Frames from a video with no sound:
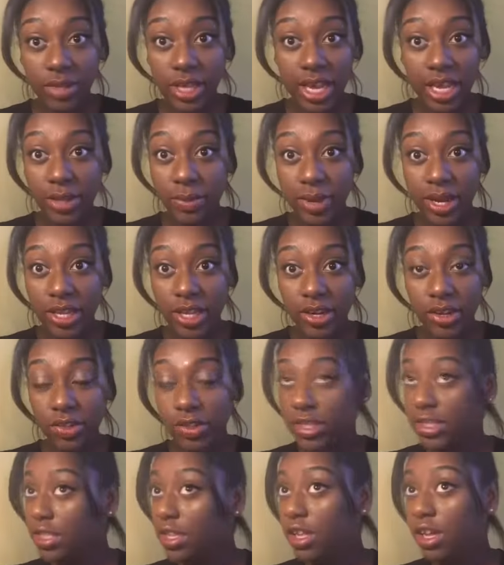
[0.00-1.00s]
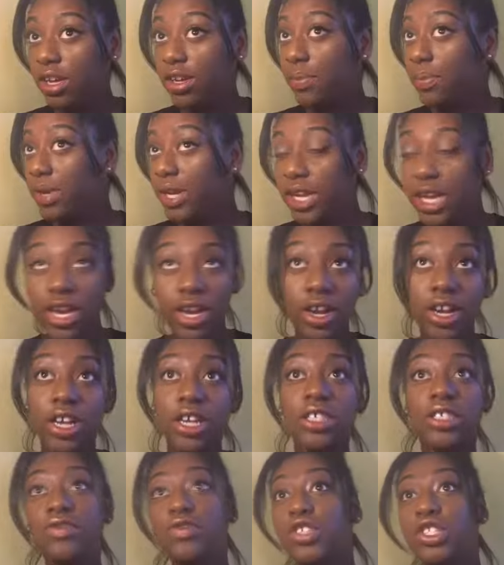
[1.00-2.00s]
Anybody can do this look.
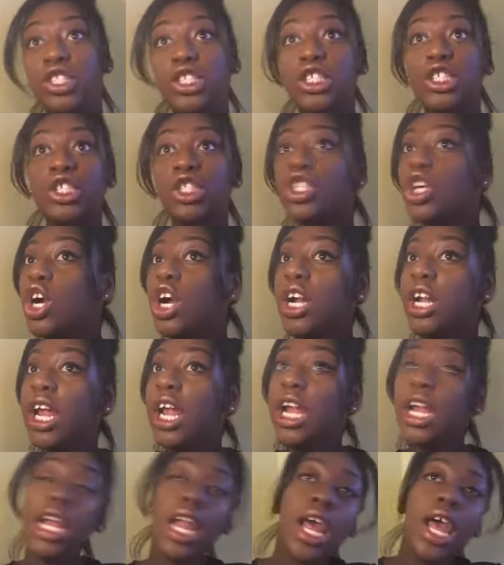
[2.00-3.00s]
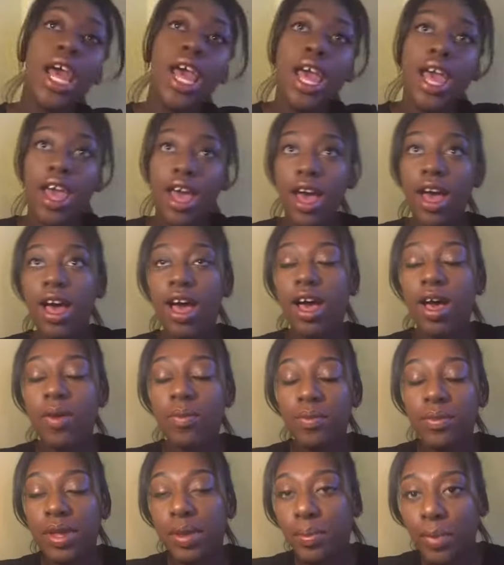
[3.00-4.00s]
Beginners, if you're just starting,
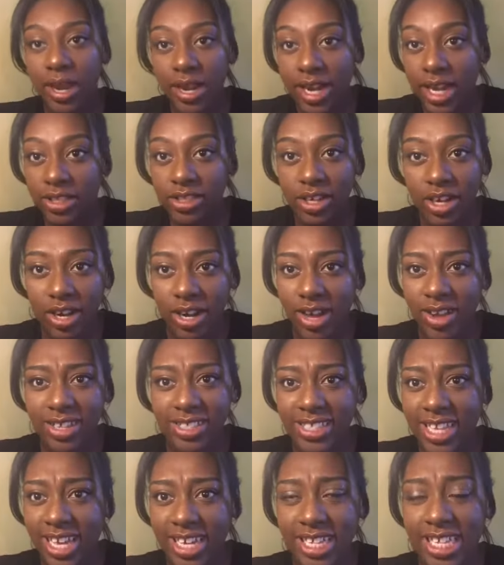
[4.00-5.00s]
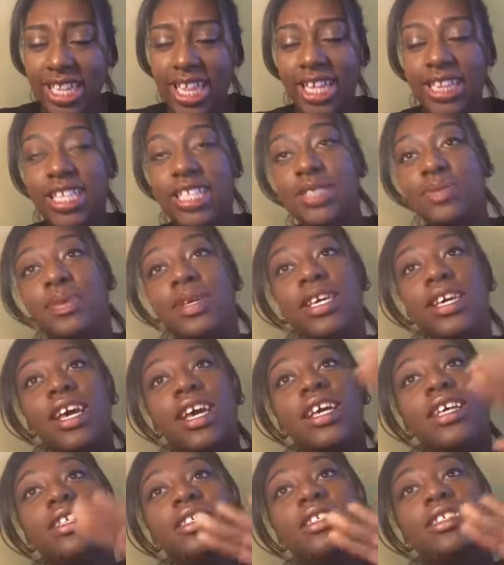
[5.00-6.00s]
it might not turn out exactly like this,
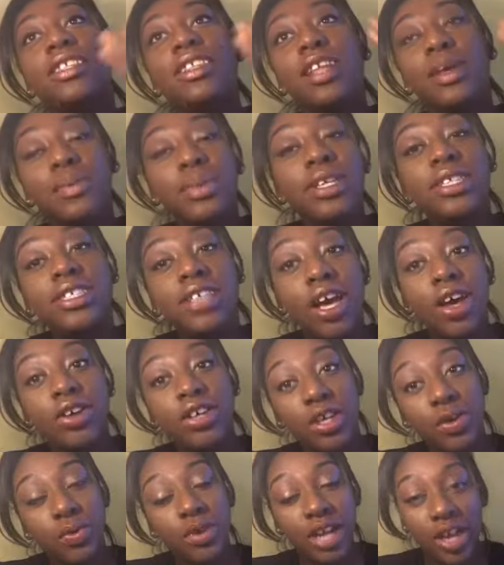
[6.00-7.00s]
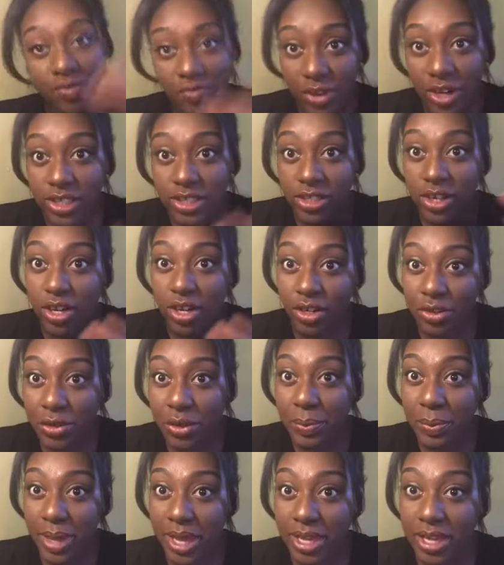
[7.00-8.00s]
because let me tell you, when I first started
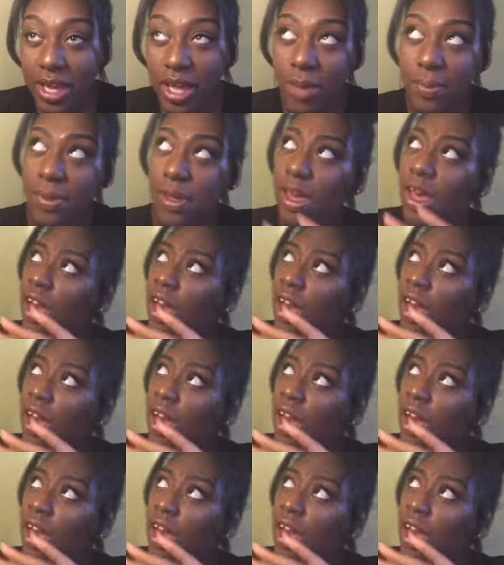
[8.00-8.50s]
doing makeup,